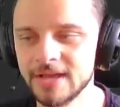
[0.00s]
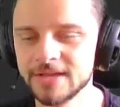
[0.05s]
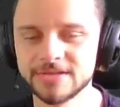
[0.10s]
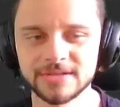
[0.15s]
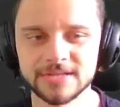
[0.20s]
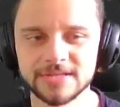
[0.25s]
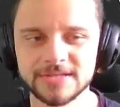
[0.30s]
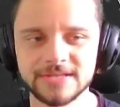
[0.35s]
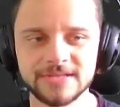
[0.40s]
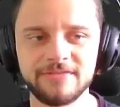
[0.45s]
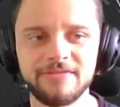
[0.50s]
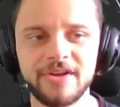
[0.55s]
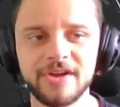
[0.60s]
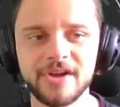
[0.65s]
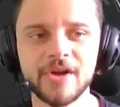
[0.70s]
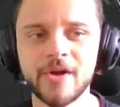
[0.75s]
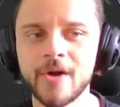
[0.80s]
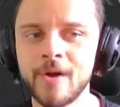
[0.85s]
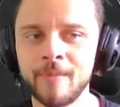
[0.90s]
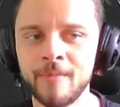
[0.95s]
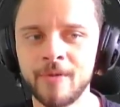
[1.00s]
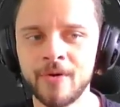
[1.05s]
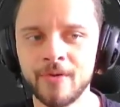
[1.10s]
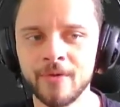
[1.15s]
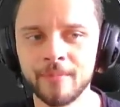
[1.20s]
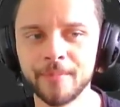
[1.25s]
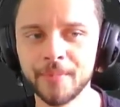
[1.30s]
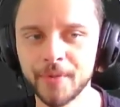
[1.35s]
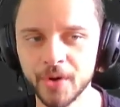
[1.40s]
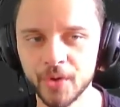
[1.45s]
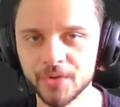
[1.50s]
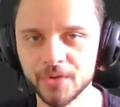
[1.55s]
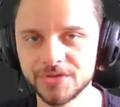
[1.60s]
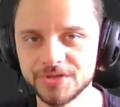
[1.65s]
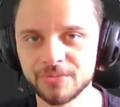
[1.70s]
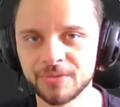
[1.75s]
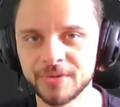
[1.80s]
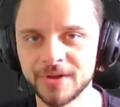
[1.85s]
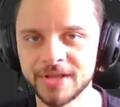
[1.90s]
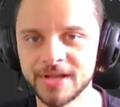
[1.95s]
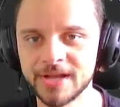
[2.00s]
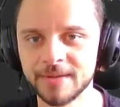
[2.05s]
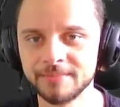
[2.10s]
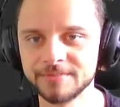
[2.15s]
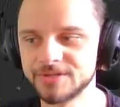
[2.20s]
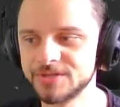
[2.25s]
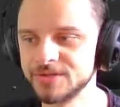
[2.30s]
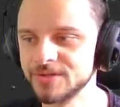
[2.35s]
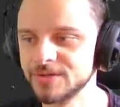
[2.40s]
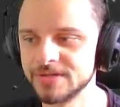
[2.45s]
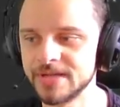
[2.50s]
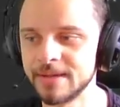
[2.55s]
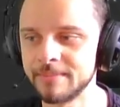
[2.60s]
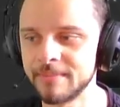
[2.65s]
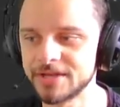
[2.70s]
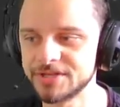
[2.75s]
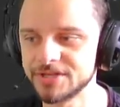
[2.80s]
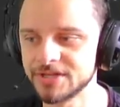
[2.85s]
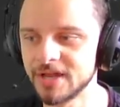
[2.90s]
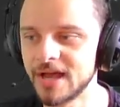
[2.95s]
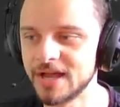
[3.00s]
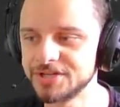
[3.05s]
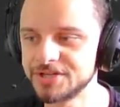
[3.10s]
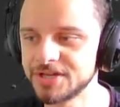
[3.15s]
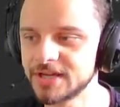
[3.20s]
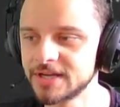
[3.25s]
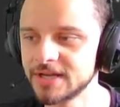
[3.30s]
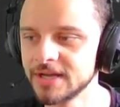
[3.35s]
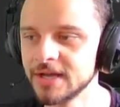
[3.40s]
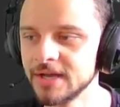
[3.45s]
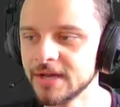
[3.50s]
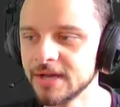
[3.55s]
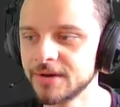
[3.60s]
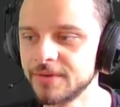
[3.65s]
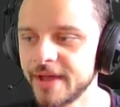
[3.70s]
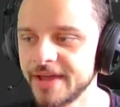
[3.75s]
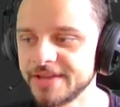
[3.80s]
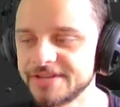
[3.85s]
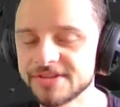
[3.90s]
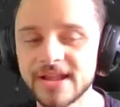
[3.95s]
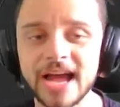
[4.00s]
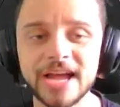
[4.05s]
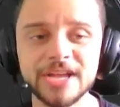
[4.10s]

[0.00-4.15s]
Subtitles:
So this is a very common approach when it comes to game engine logic creation.